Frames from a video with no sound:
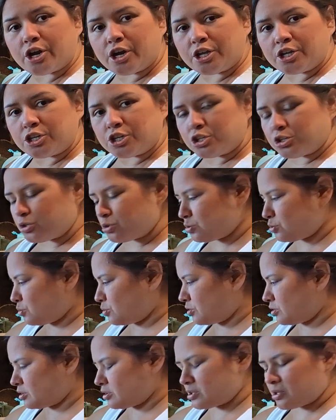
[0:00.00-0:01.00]
a
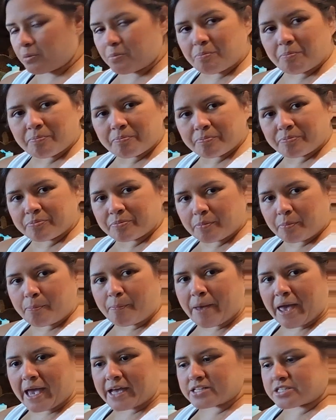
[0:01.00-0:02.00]
new
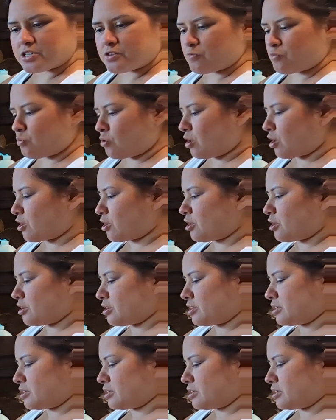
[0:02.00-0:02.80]
batch of water.